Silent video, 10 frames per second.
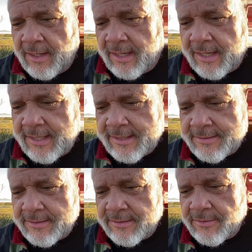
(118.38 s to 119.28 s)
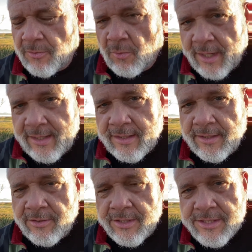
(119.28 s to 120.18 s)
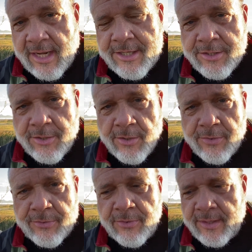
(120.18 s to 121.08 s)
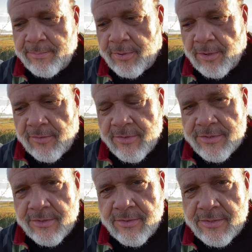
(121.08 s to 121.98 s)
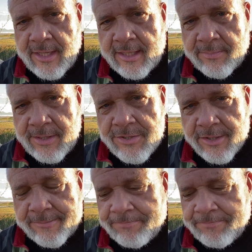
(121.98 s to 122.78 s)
uh, when you decide to go through and pull over to take a picture.